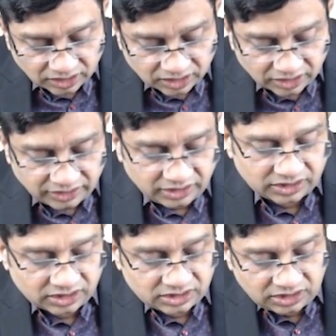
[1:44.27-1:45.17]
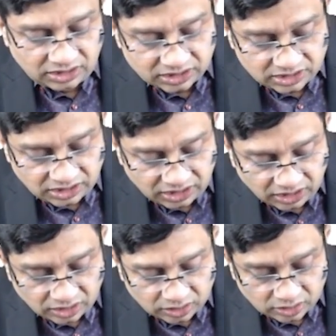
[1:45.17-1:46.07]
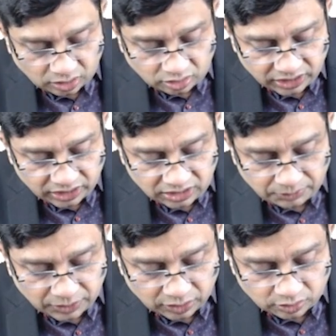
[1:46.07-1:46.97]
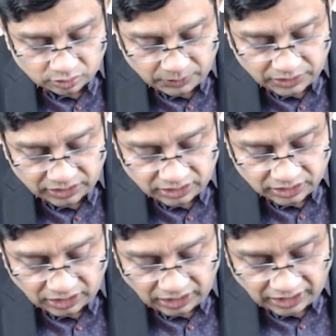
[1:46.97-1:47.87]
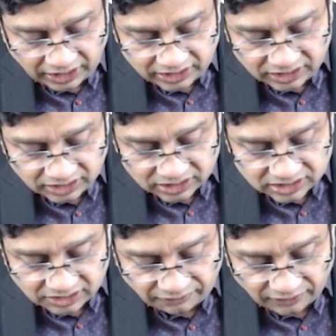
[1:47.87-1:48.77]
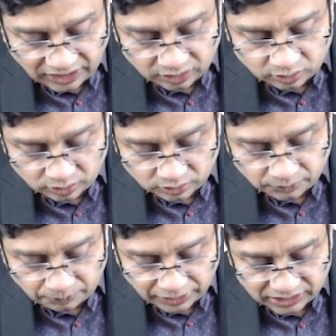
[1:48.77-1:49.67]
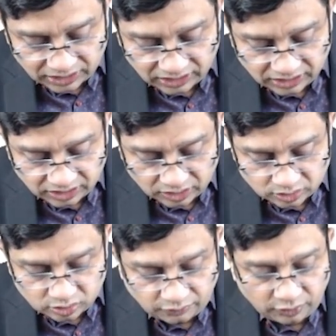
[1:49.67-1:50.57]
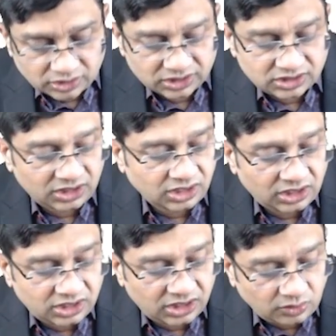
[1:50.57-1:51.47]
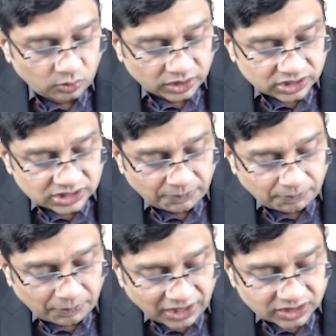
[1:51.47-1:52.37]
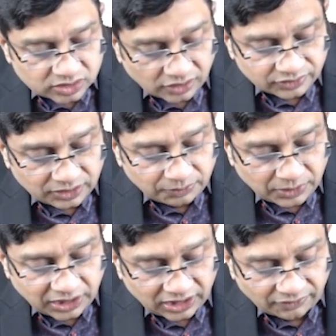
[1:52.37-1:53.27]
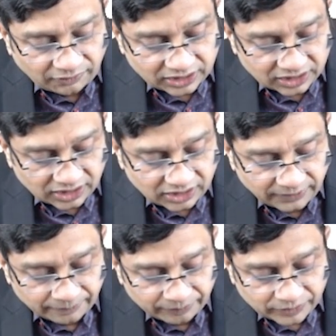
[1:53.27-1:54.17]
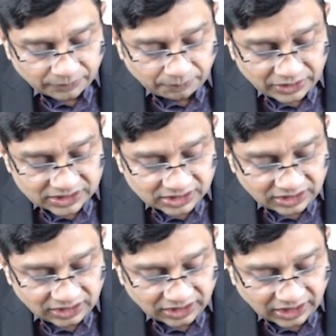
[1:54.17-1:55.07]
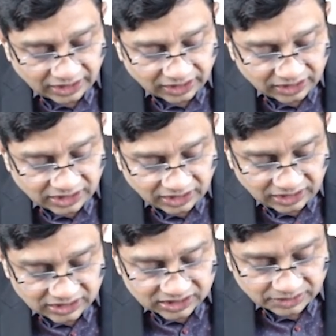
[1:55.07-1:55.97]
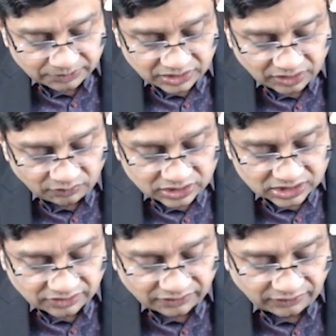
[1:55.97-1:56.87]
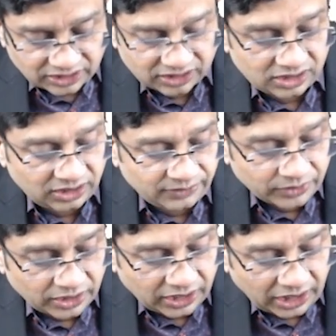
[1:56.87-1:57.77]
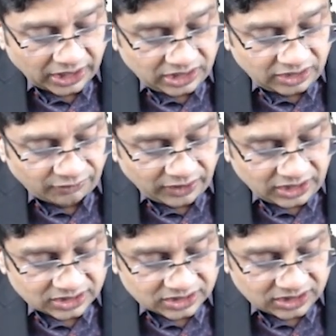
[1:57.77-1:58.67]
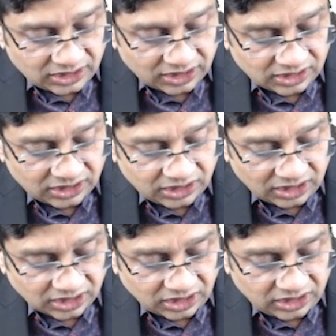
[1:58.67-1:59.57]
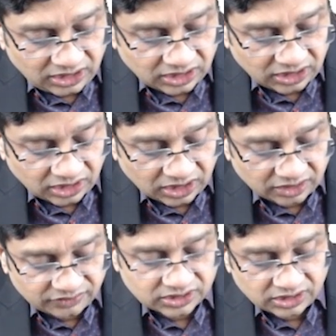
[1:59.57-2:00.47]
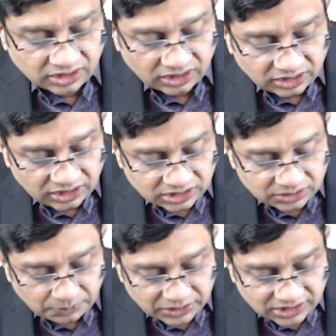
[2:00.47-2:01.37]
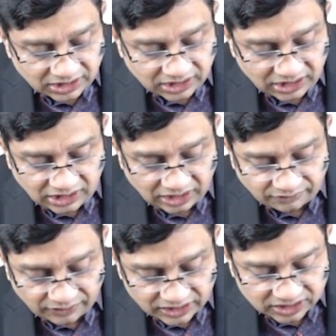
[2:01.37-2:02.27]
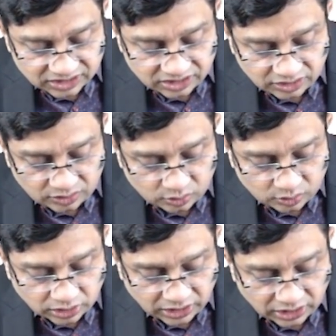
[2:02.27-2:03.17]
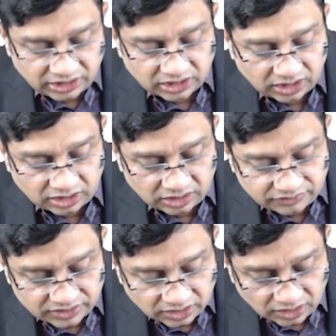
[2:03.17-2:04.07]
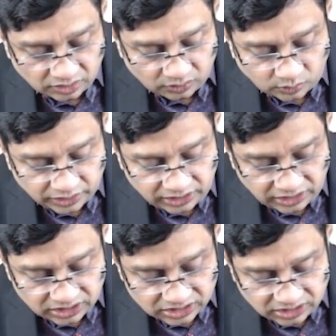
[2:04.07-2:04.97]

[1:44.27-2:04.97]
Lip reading: Kernicterus is the chronic bilirubin encephalopathy. So if you consider here, what is the parts of the brain affected? Basal ganglia is something which is affected. And if I consider the cranial nerves, this basically affects is the two cranial nerves. One is